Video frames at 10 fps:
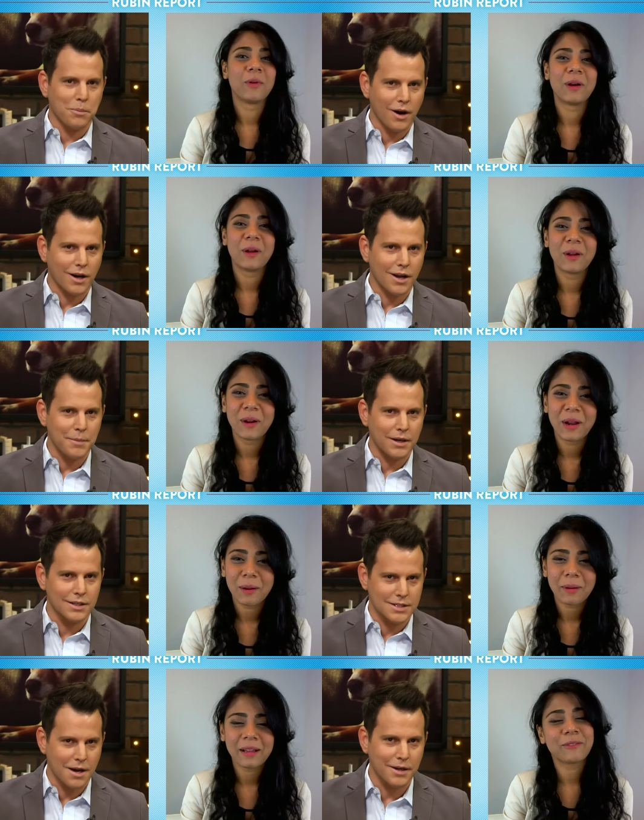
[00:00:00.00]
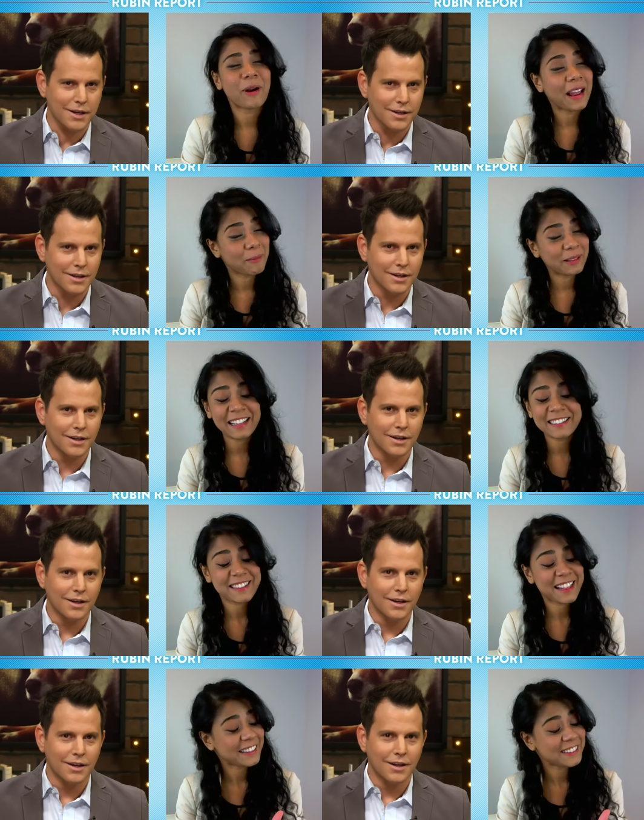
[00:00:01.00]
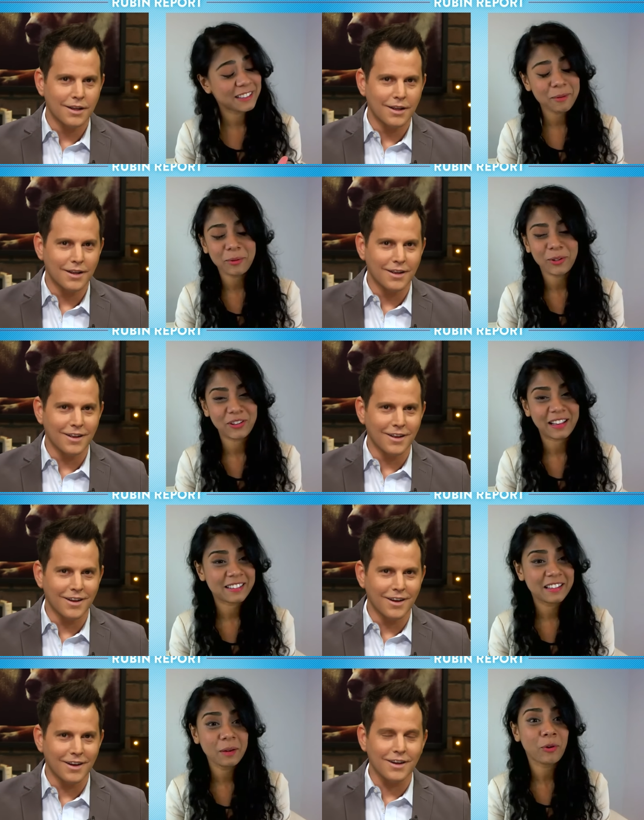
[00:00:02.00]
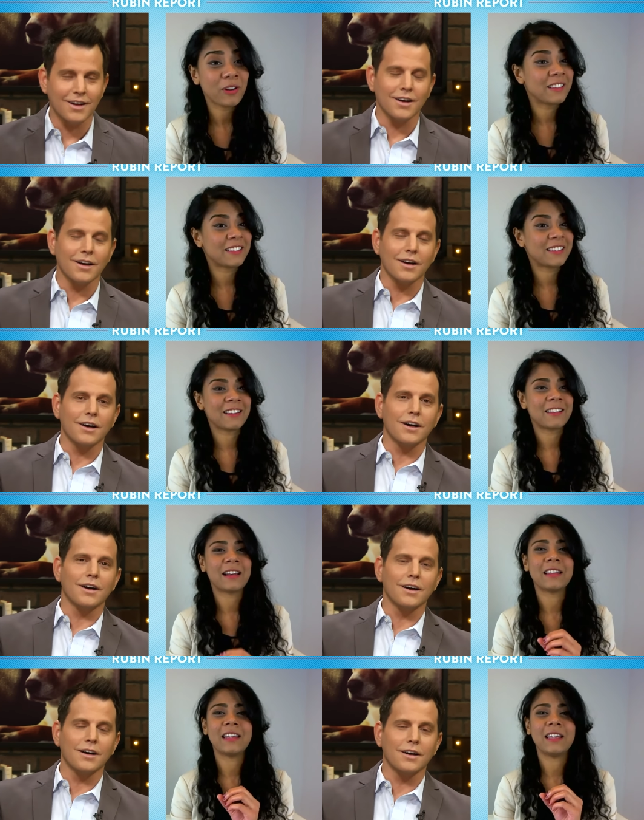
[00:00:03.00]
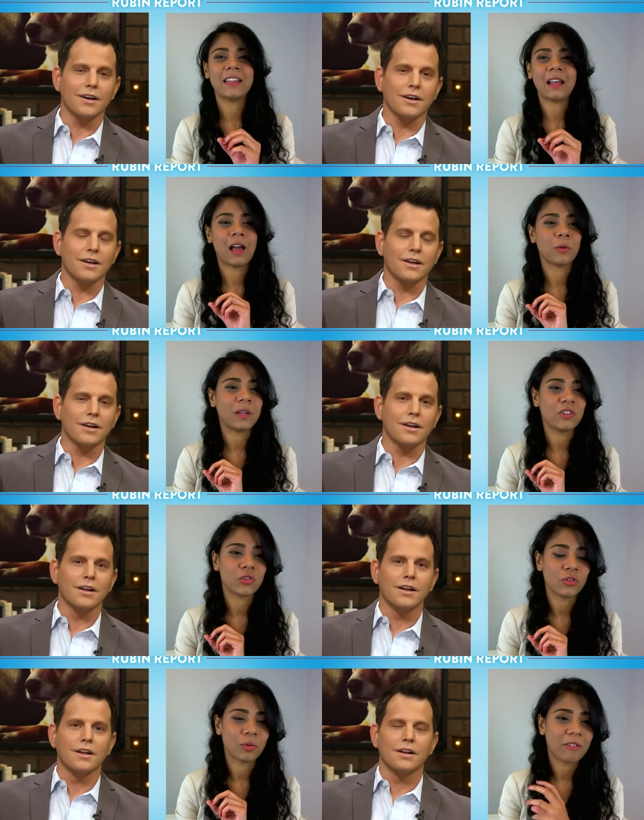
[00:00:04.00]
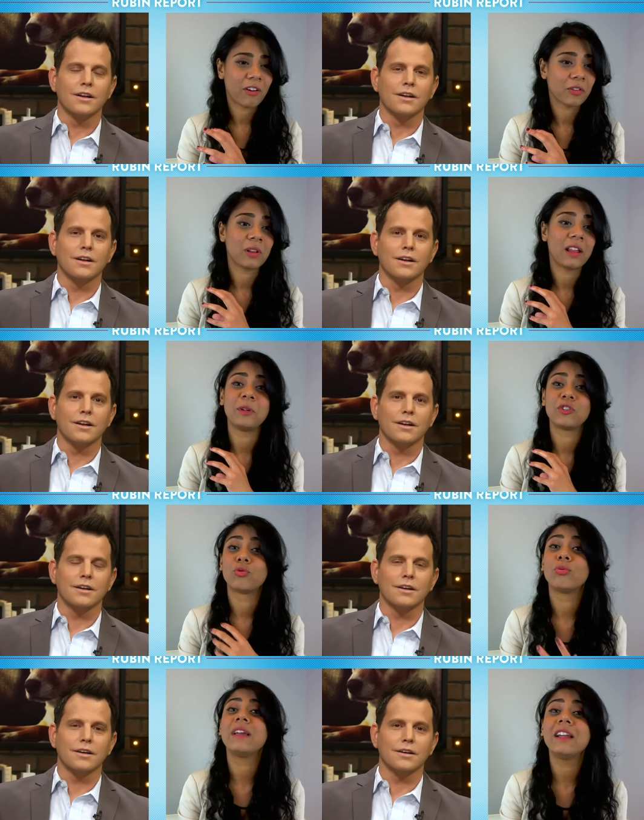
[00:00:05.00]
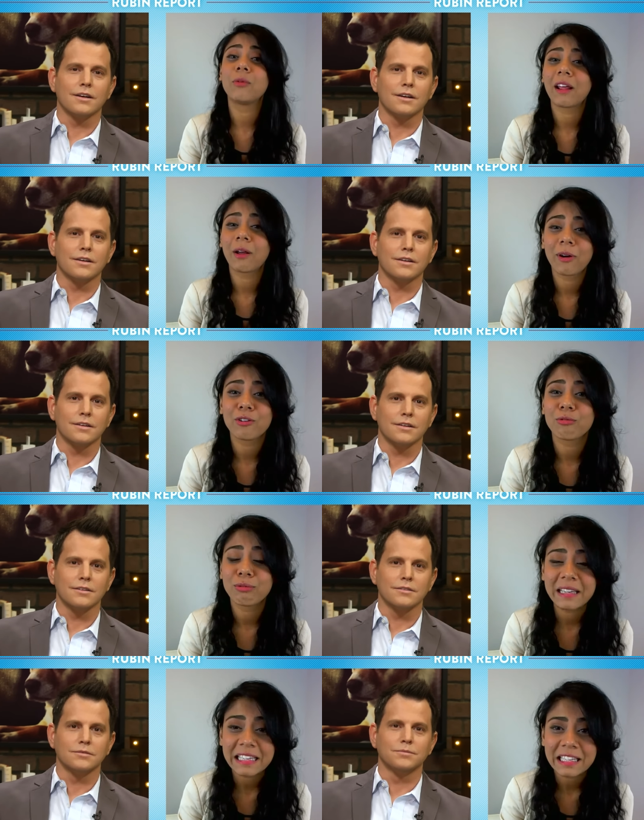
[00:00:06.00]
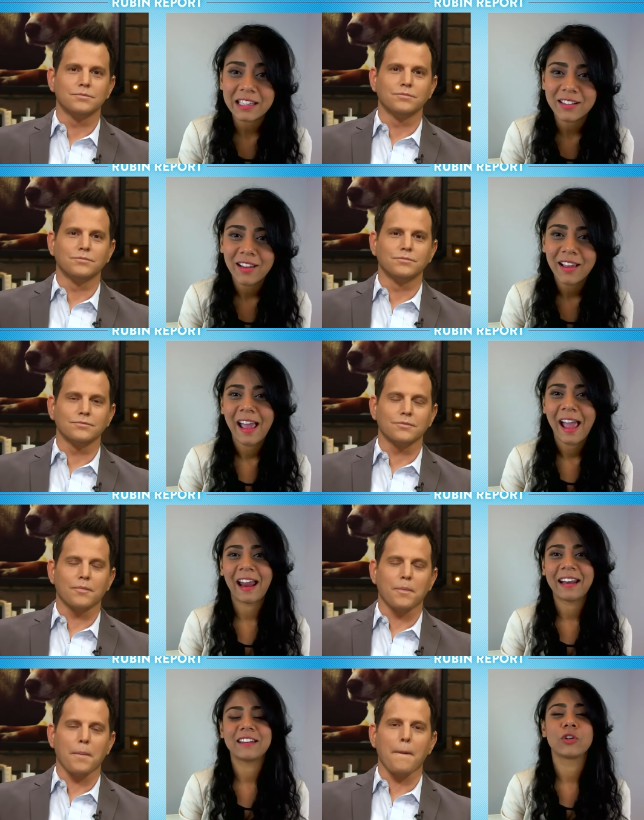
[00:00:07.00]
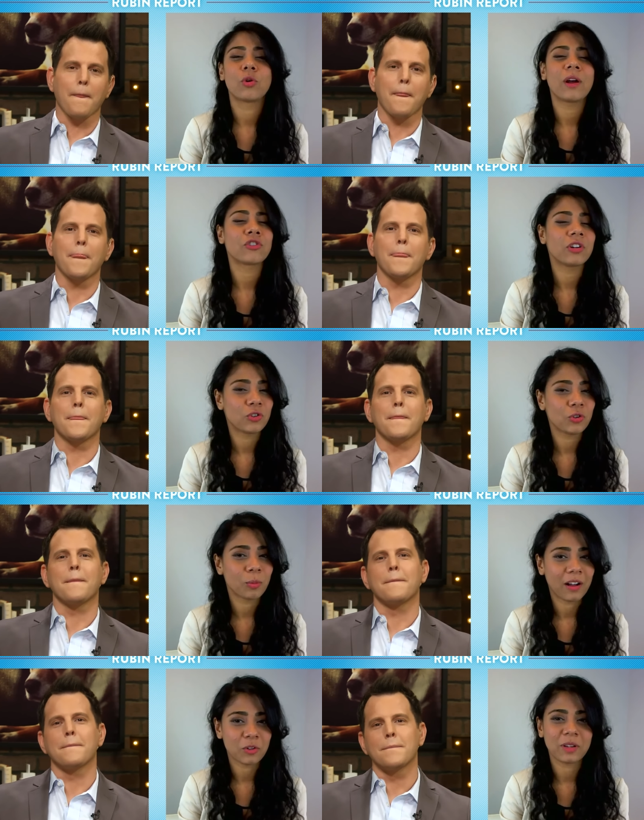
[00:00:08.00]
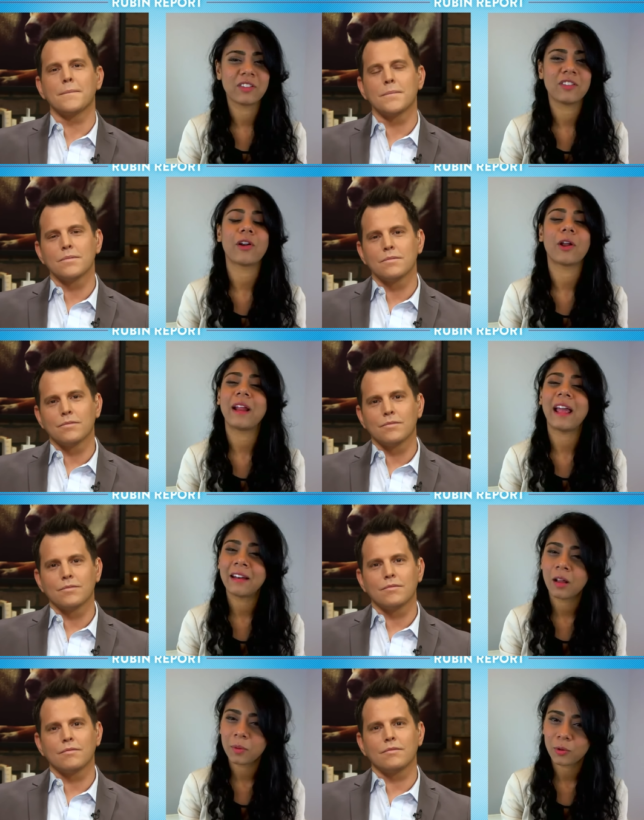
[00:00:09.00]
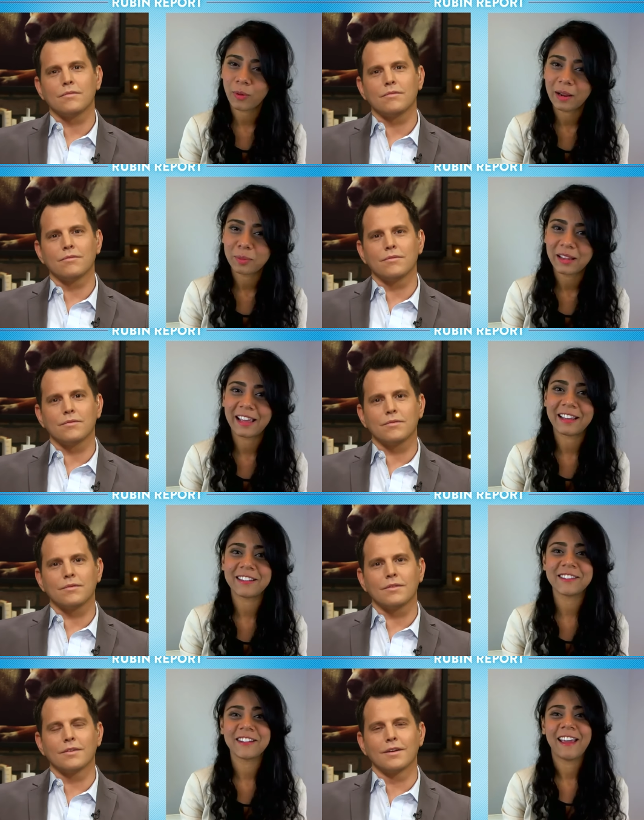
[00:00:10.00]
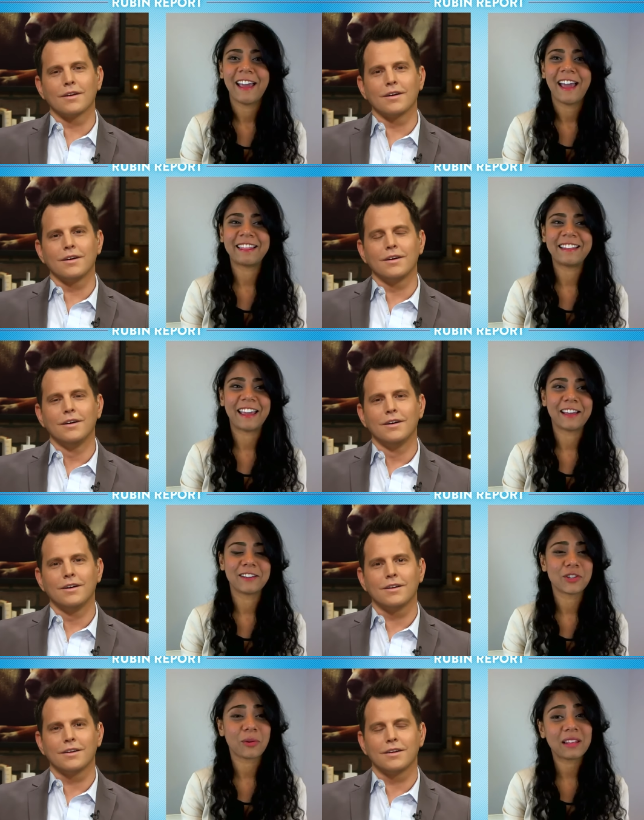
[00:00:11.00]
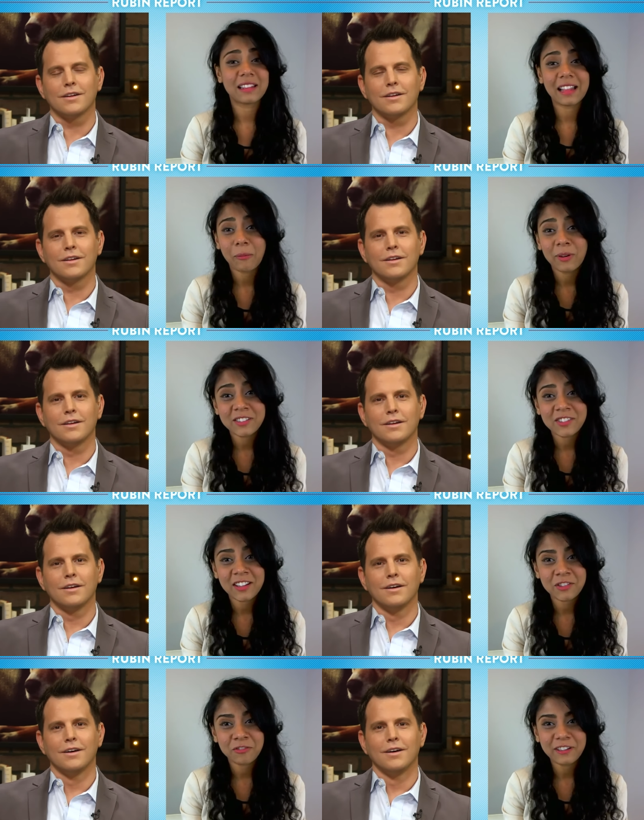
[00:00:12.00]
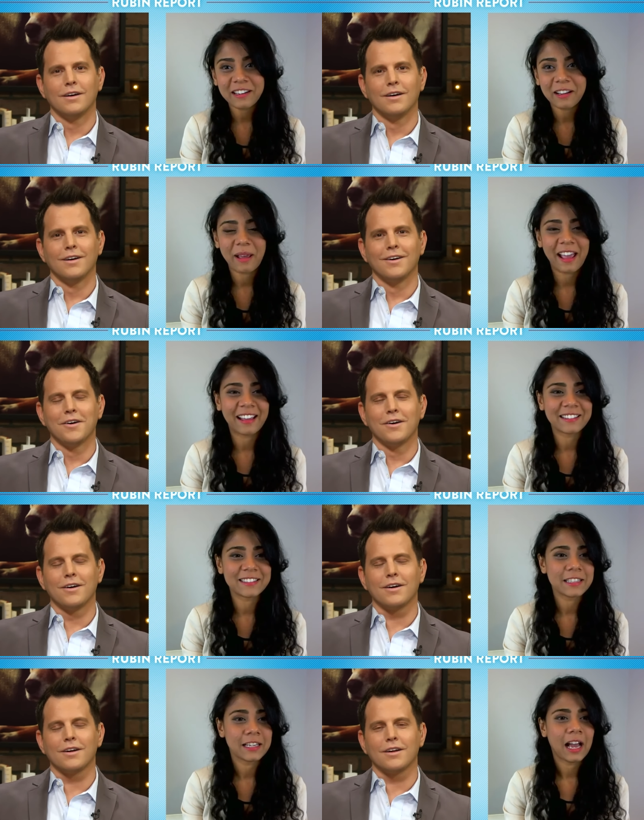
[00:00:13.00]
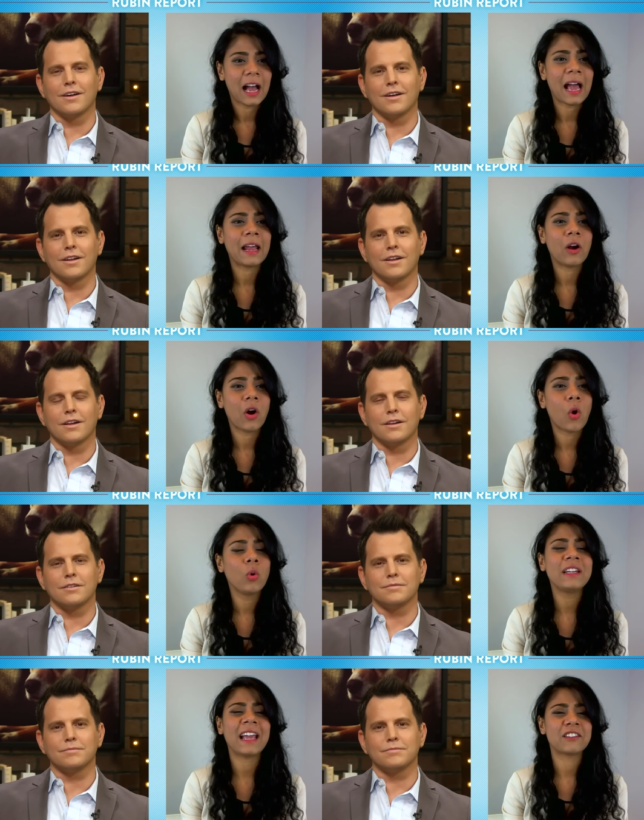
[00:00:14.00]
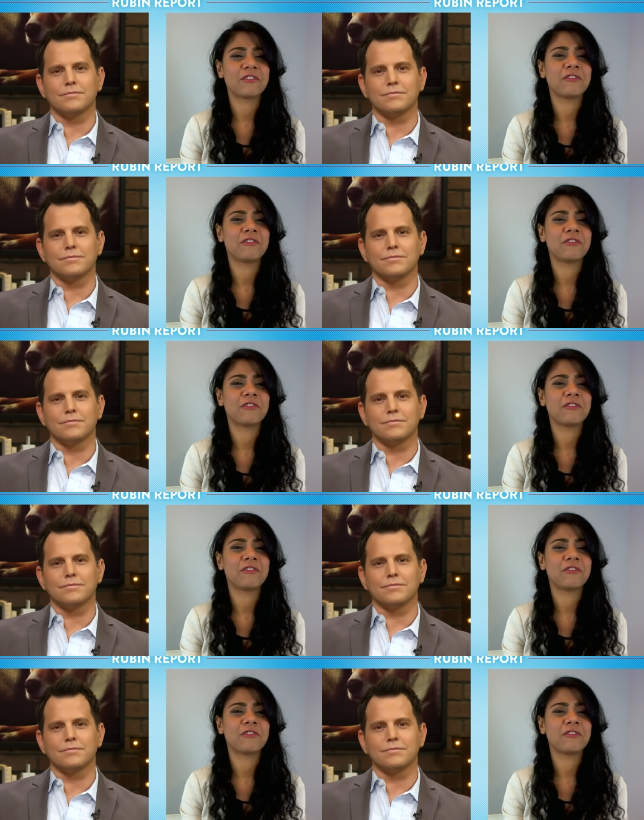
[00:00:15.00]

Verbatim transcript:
Speaker 1: part coming? It's coming? Right,
Speaker 2: but that's liberal. It's liberal in the sense that he allowed me to, my father allowed me to read what I wanted to read, and he didn't question it too much because he thought I would end up in the right place at the end. So that was a sense of freedom, and I only had to